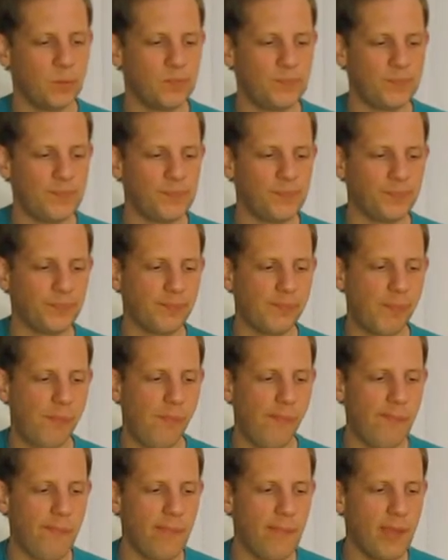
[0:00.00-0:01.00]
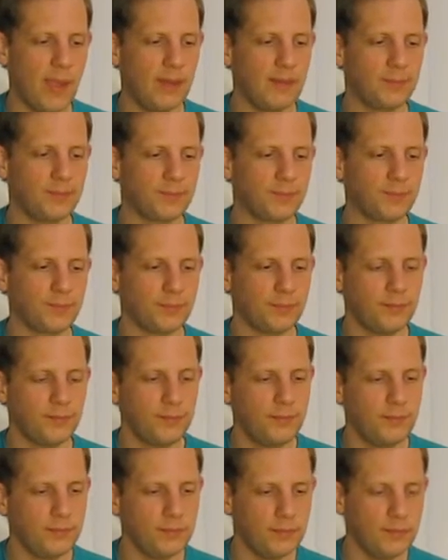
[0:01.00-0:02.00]

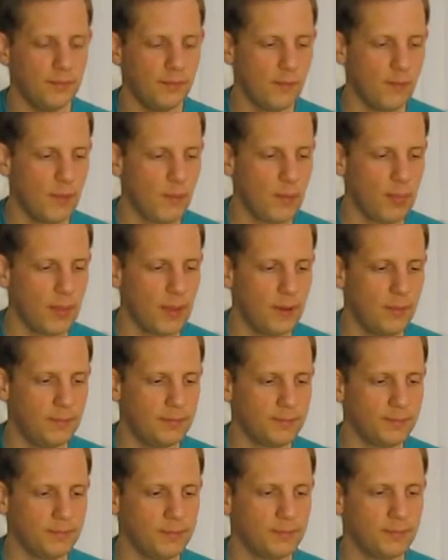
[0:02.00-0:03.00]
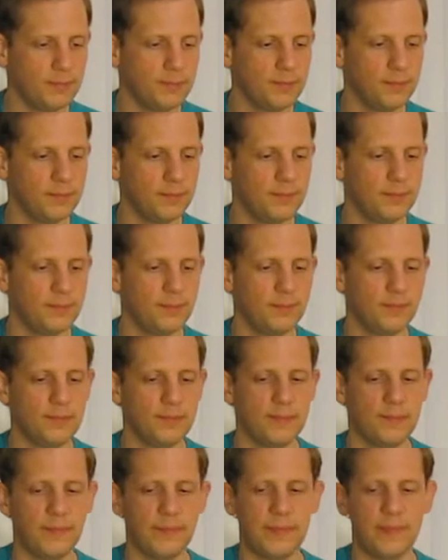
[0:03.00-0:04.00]

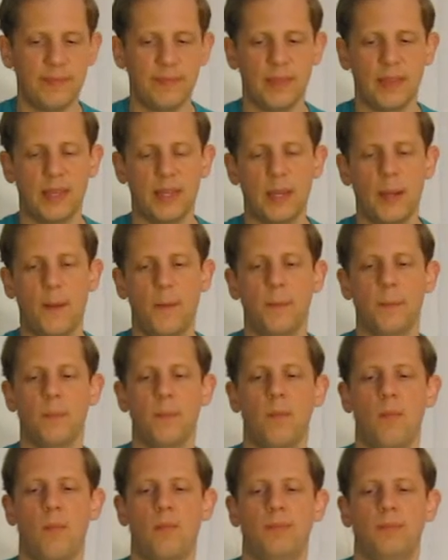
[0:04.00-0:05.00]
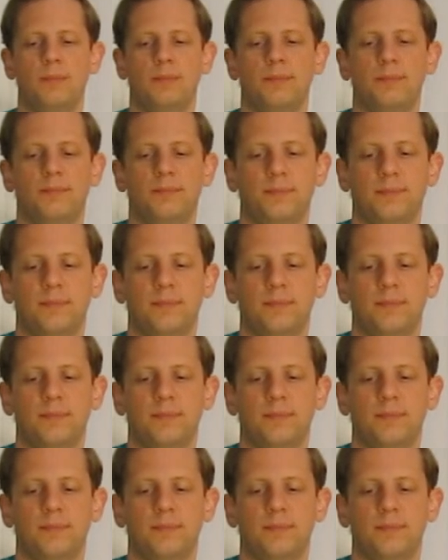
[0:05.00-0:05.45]
[no speech]